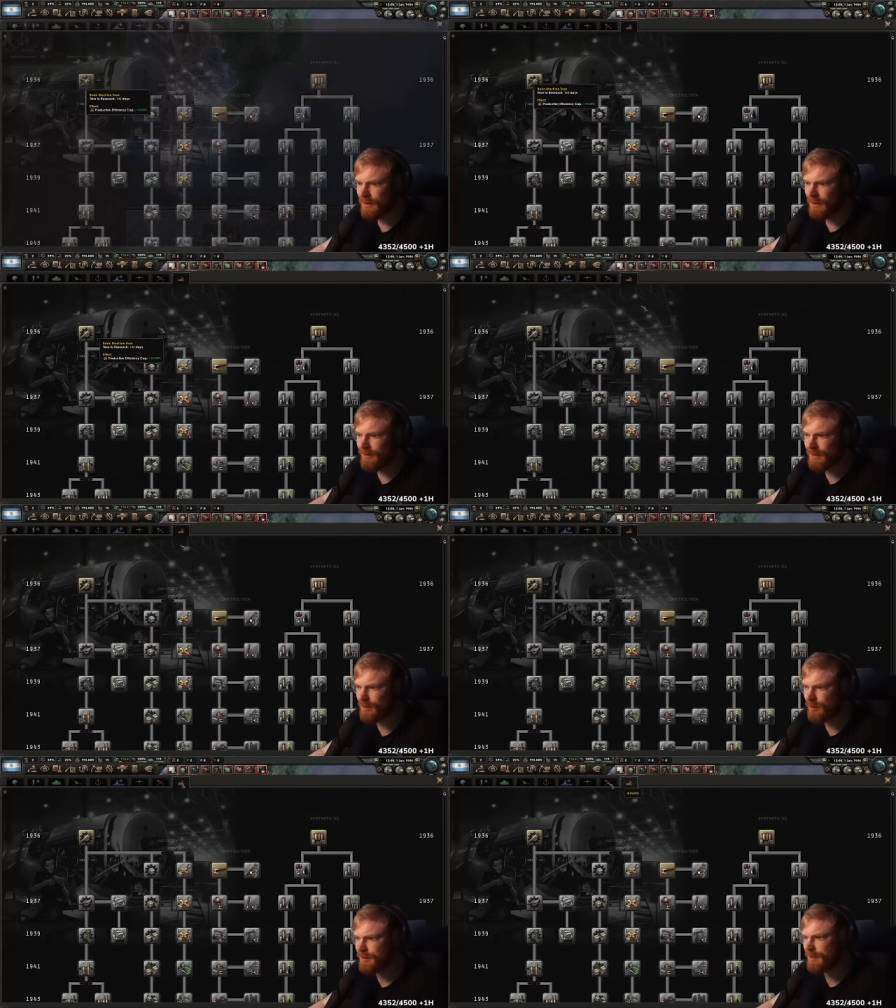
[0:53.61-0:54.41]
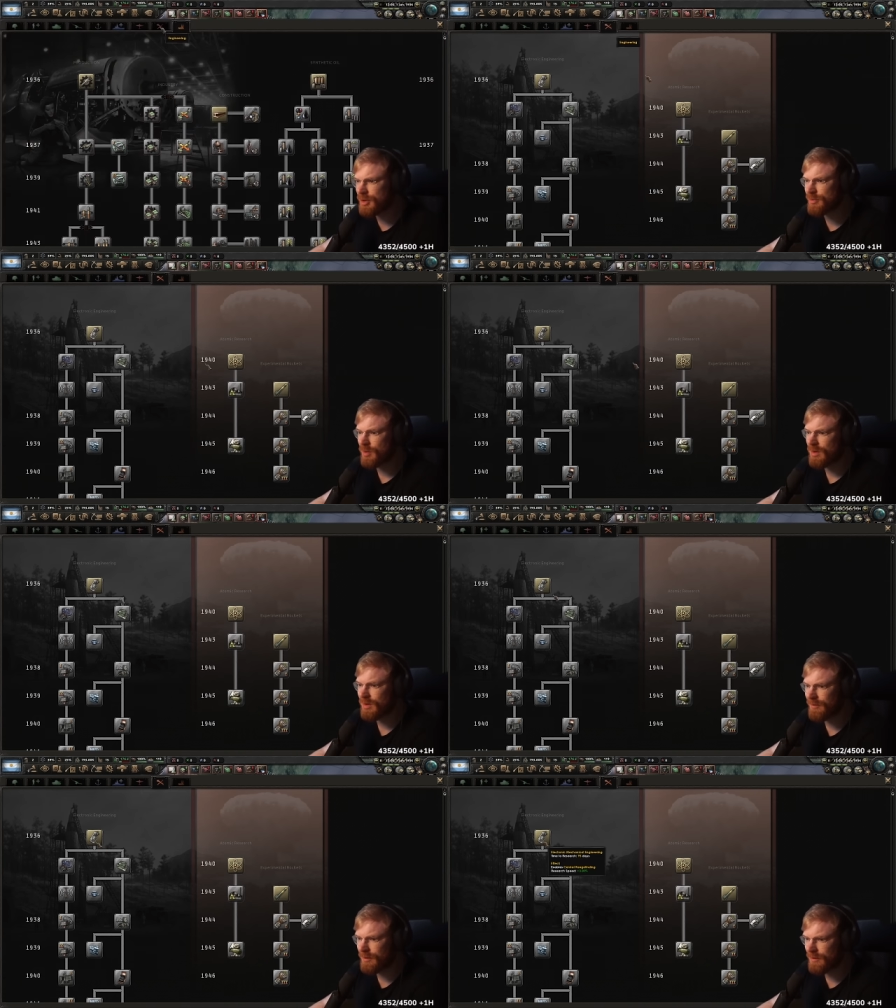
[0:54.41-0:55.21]
I think it would be much more
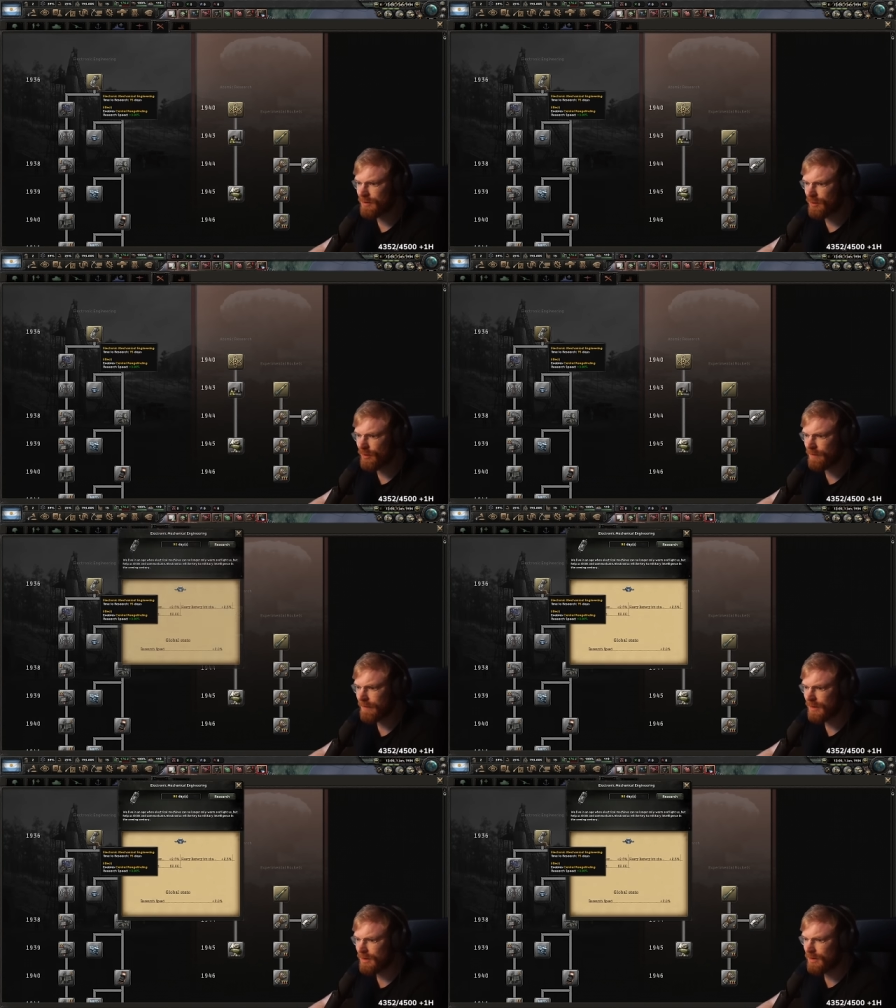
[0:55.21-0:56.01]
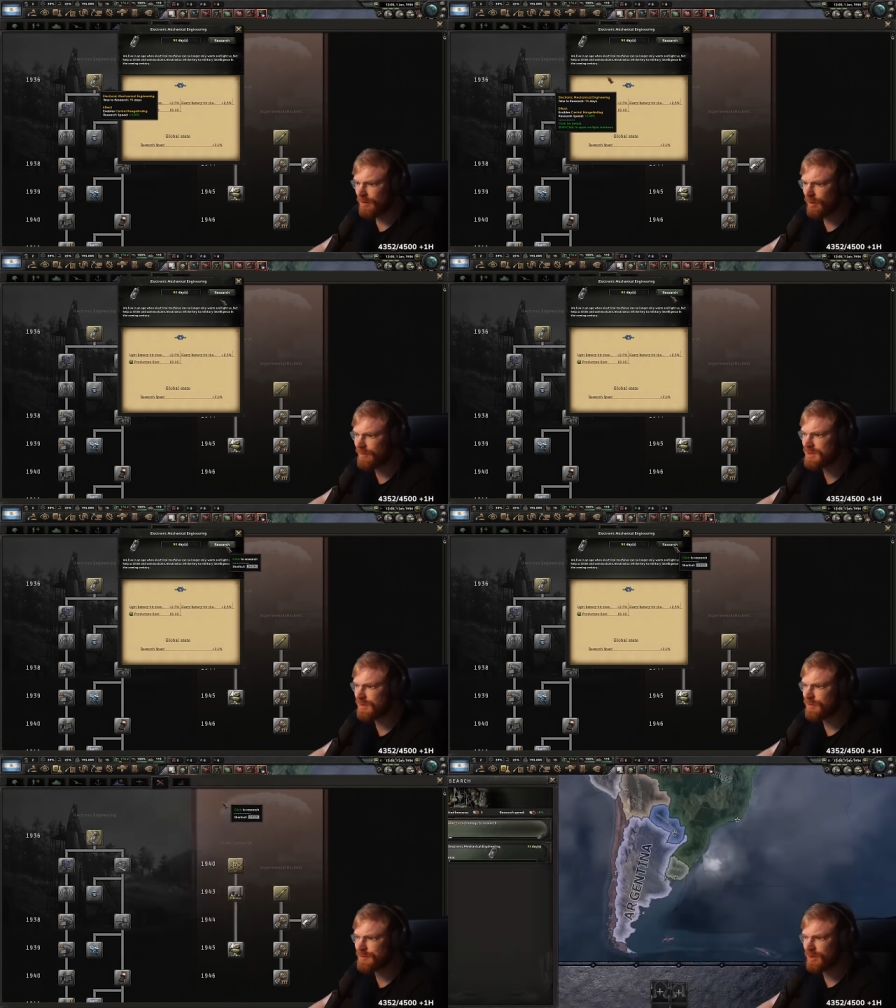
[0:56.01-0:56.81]
clever to... We obviously need
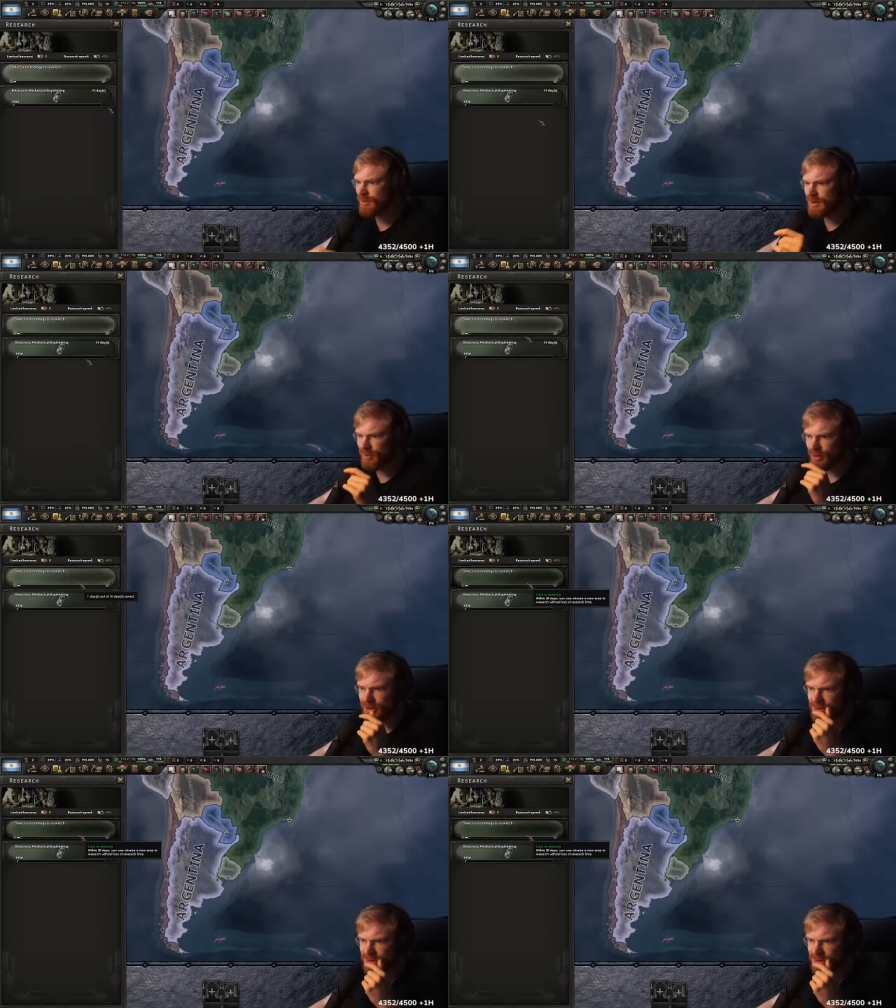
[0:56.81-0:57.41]
3% research as a